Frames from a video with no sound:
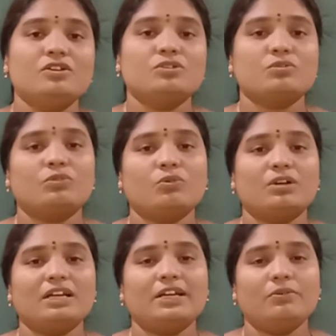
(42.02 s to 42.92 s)
So
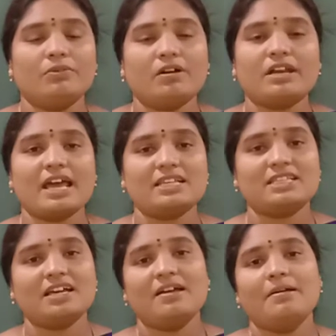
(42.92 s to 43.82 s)
totally do not
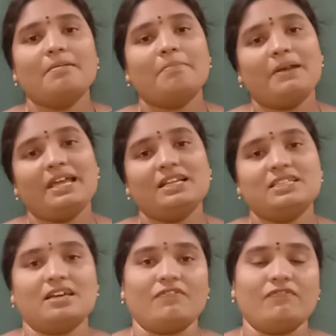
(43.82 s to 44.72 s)
has a plain
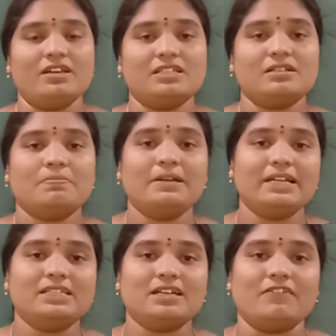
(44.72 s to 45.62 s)
surface.
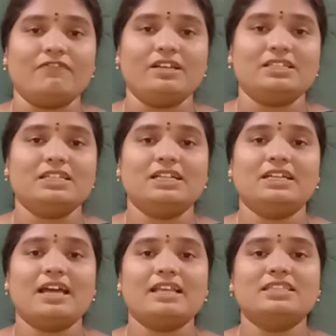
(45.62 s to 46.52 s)
Plain surface. It
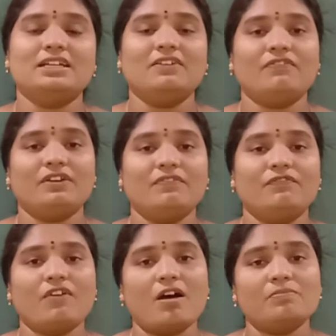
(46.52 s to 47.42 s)
has the
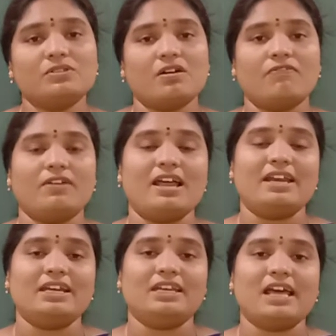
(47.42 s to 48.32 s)
different forms of
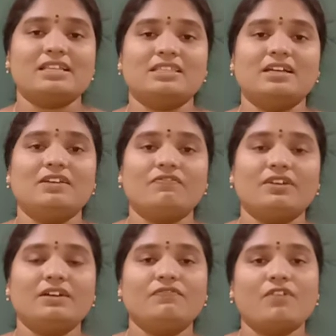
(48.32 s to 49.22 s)
land. It has the
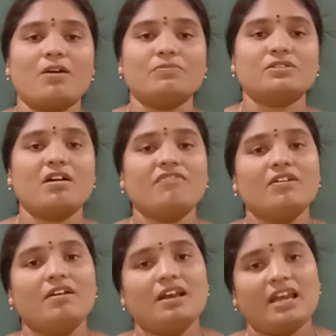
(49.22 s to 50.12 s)
different forms of
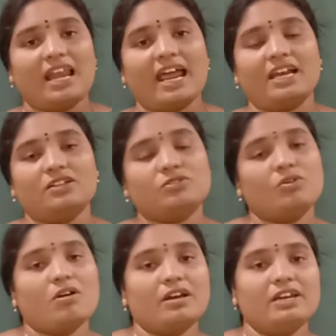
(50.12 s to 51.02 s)
land.
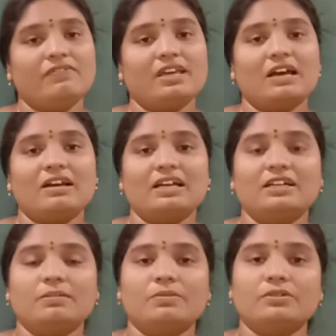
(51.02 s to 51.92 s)
So already we have
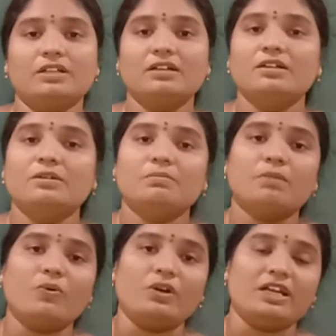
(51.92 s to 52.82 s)
learned about the
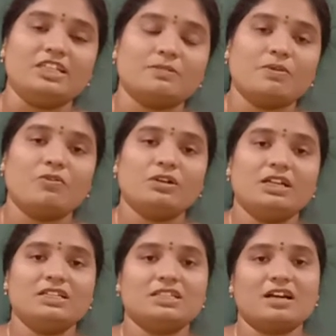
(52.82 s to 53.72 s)
mountains.
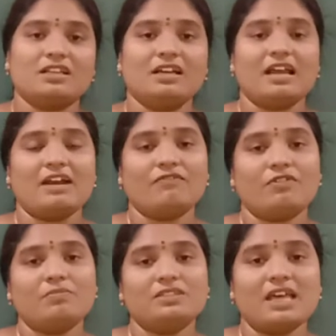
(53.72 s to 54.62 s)
Mountains are the
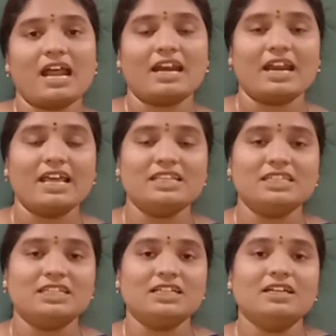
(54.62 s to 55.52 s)
landforms. They are
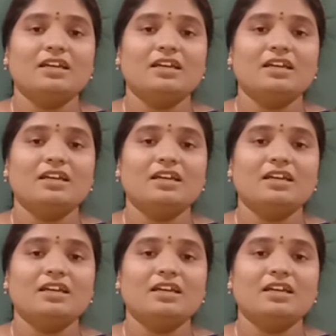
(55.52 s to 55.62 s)
raised.